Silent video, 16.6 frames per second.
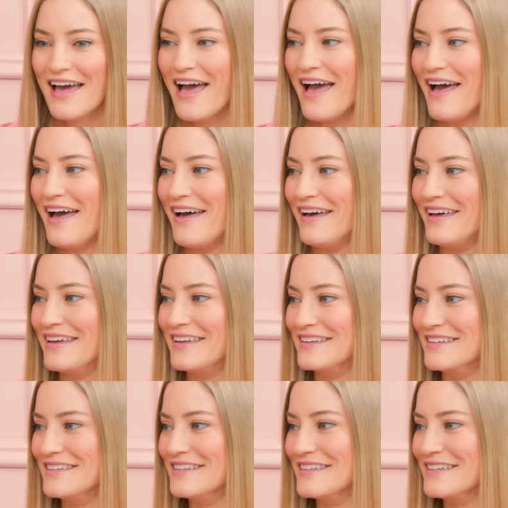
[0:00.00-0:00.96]

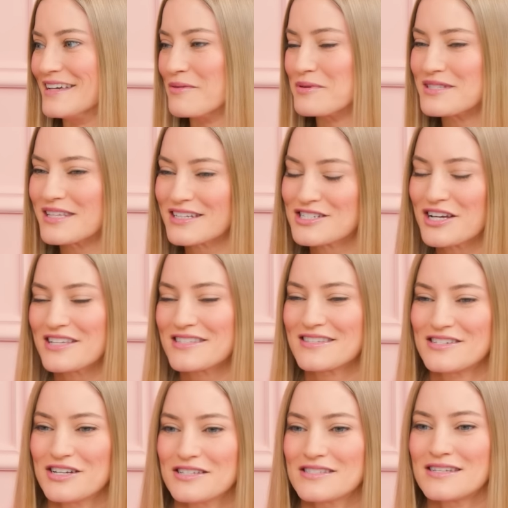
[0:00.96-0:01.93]
And it was like
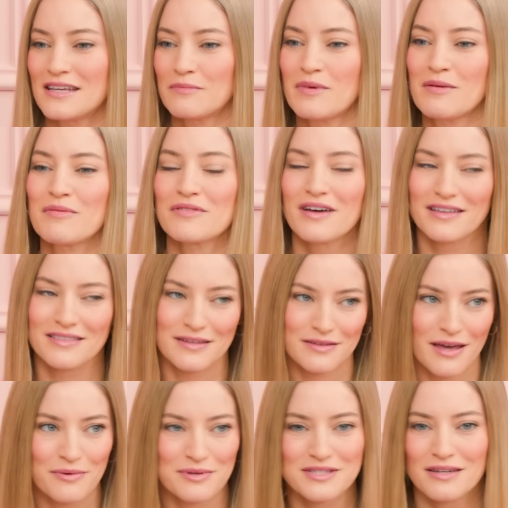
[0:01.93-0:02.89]
Justine. People thought
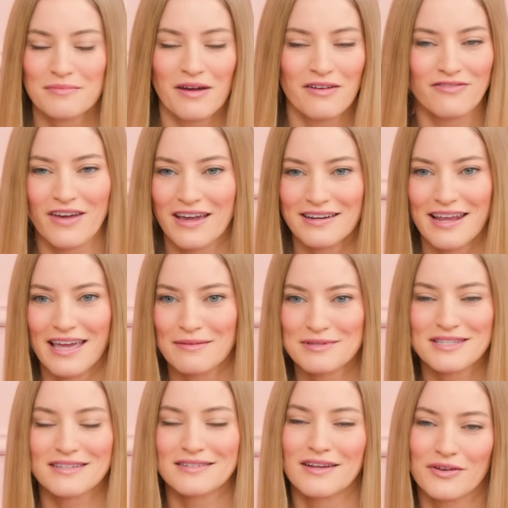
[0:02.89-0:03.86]
that was like my fake name. I
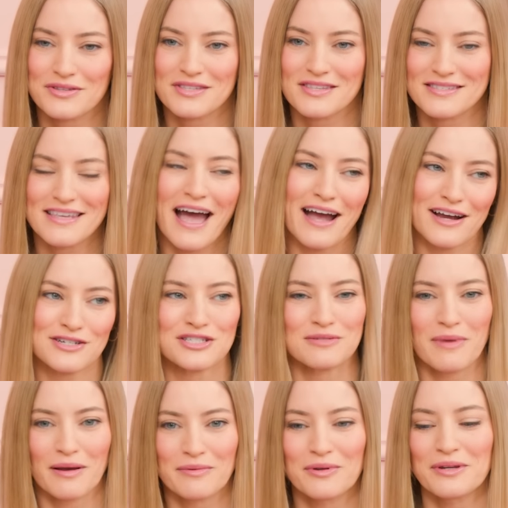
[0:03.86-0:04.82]
was like, no, this is actually
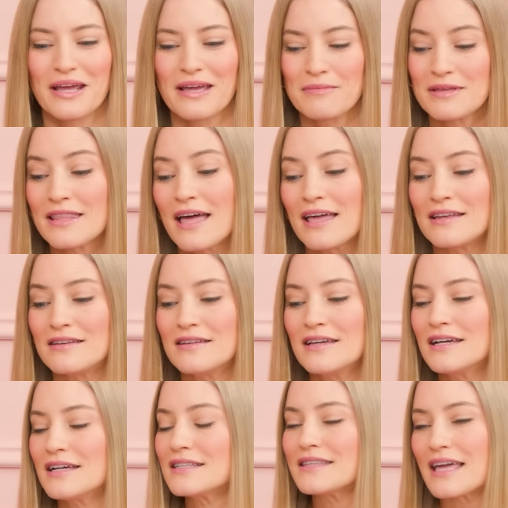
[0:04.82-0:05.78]
my real name. And then
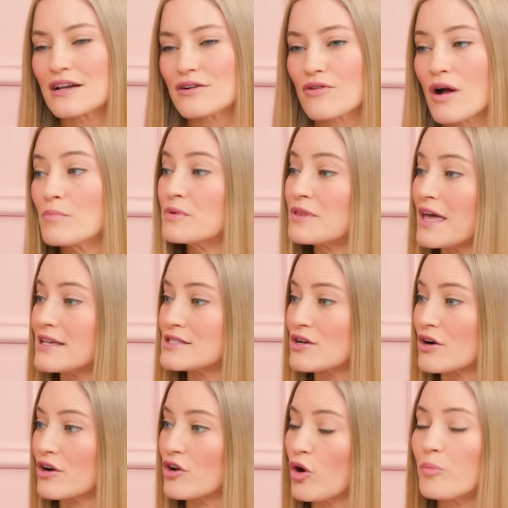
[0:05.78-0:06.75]
later on, when they
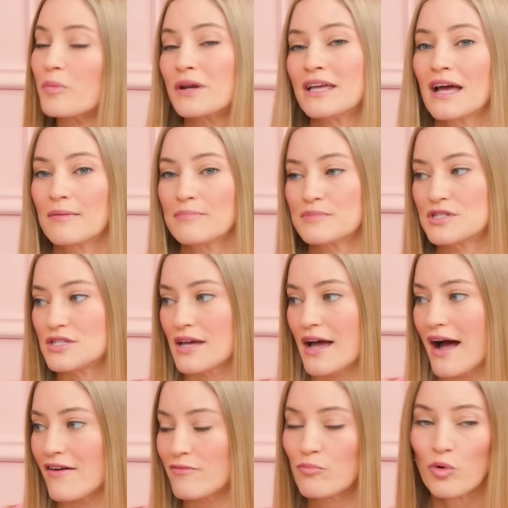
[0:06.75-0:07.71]
started opening up to
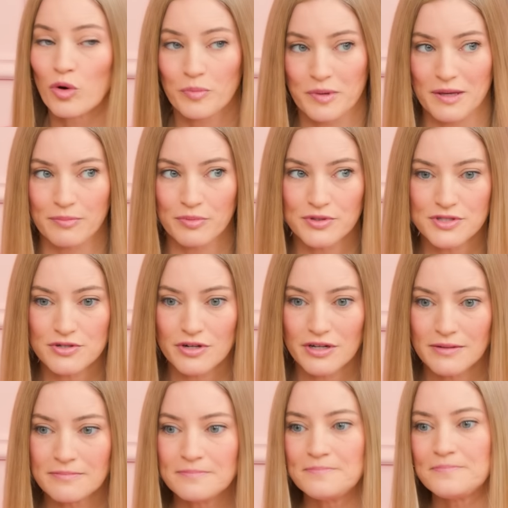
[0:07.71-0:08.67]
have more people
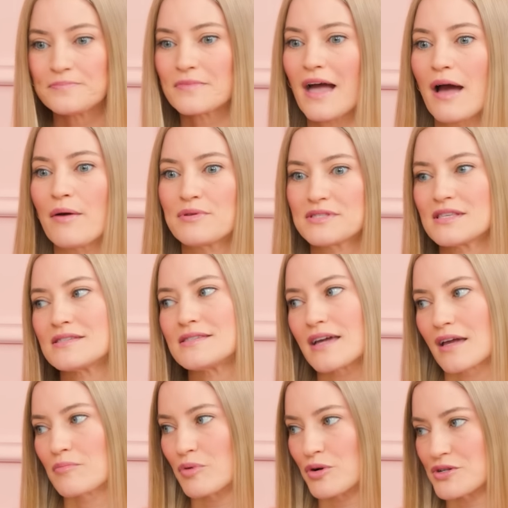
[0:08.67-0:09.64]
stream, I was the
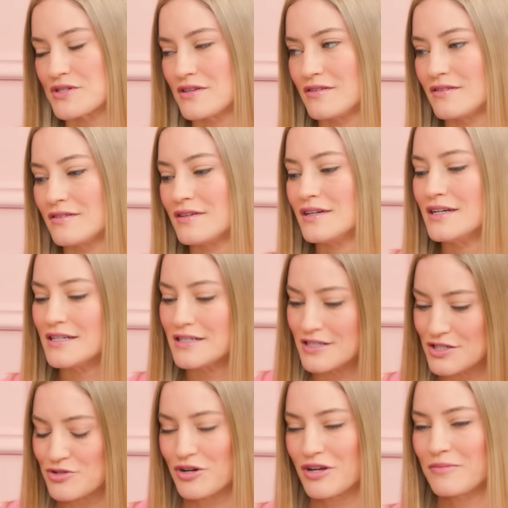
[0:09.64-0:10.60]
second person
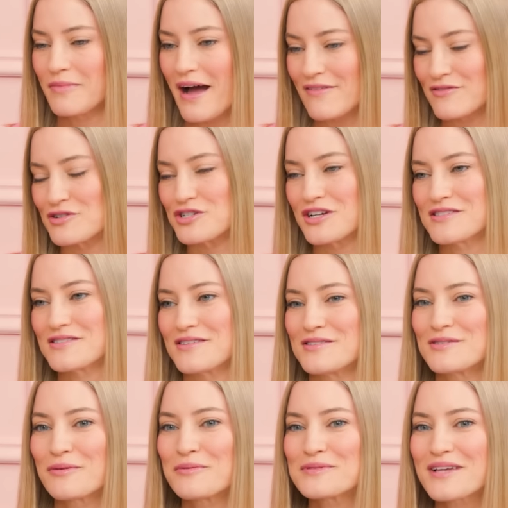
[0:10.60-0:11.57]
to stream after
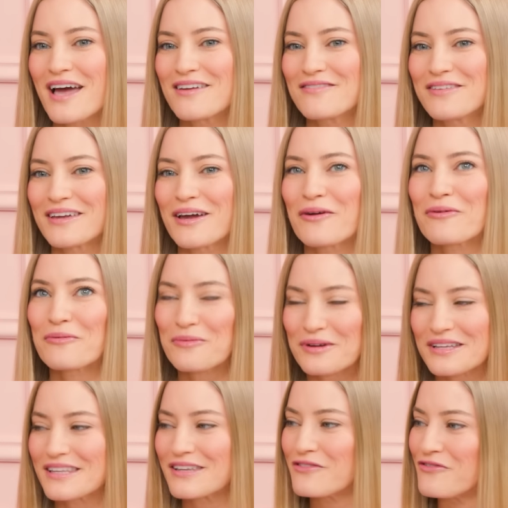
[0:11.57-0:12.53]
Justin. So it was kind of like a
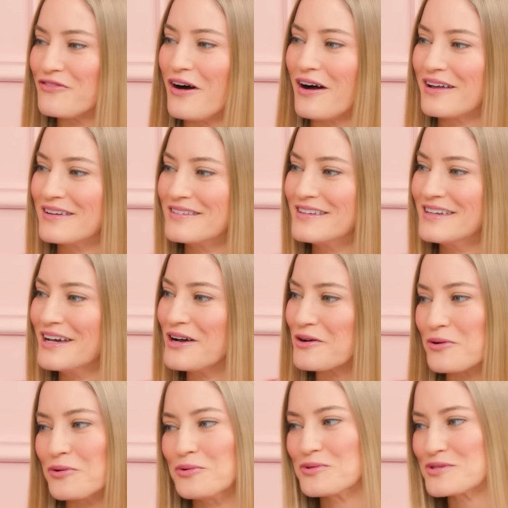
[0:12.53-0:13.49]
really fun,
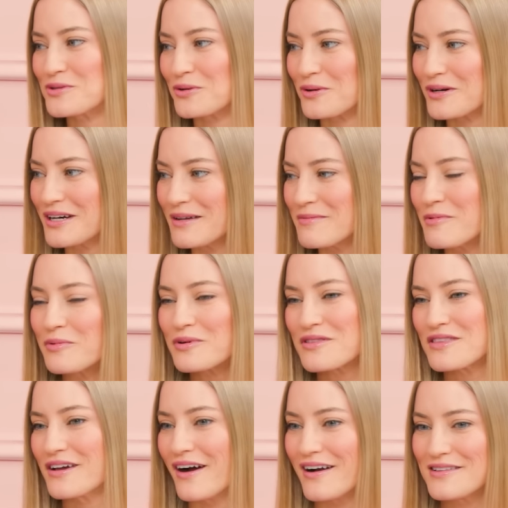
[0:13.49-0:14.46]
cool story. I mean, what are
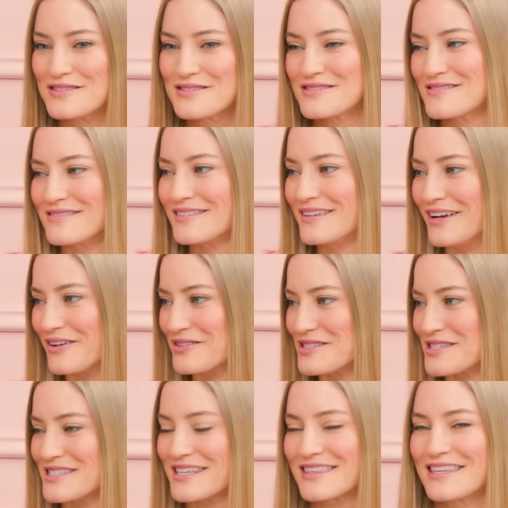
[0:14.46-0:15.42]
the odds?
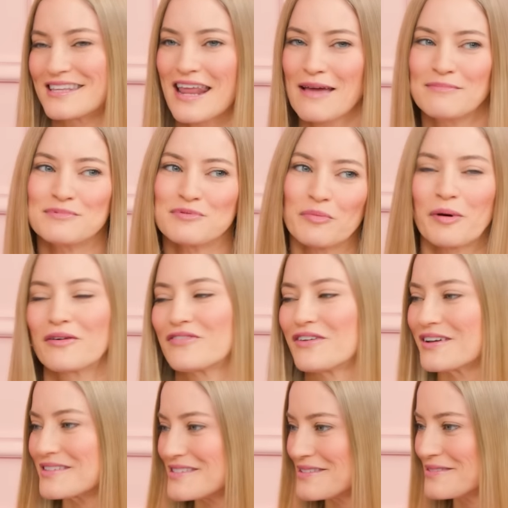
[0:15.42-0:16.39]
It's like the names were
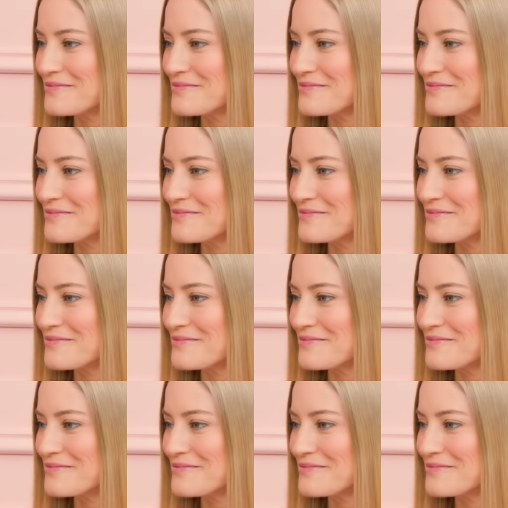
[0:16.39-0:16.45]
perfect.